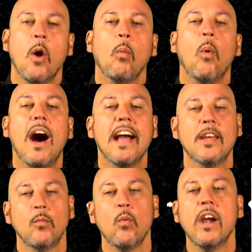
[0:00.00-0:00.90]
Why
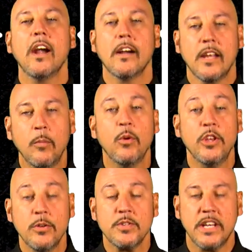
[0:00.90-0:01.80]
and where can we
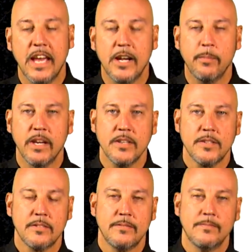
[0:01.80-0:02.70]
use Gator Base?
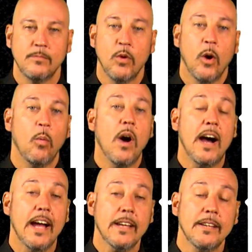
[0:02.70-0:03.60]
Well,
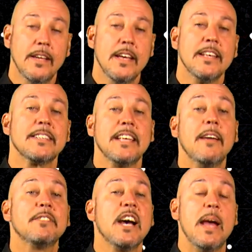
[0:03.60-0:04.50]
why?
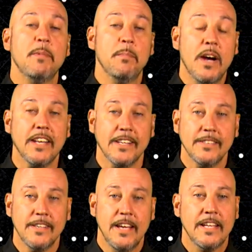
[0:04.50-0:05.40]
Save time and money.
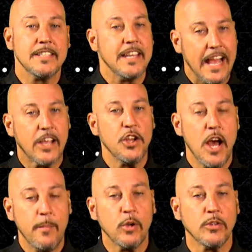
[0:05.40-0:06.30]
It's an
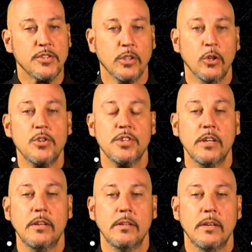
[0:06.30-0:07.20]
economical
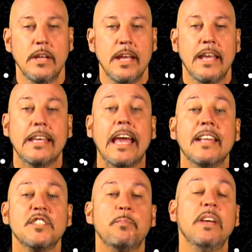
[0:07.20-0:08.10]
solution.
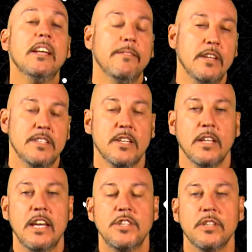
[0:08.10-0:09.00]
Gain speed of
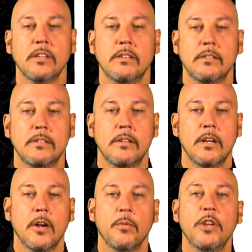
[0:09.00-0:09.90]
installation.
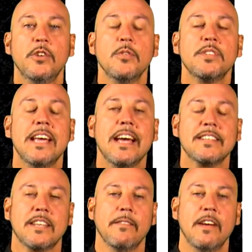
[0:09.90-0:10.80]
Reduce
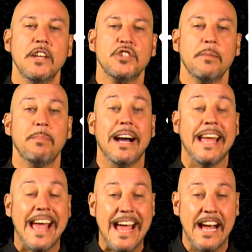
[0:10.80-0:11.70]
excavation by
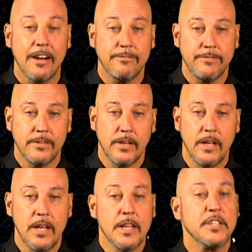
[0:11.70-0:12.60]
half.
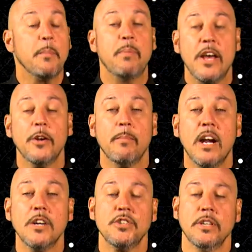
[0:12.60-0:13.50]
It's a better
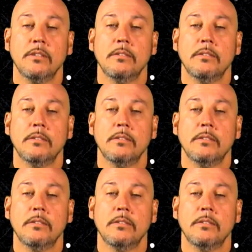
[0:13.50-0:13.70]
margin.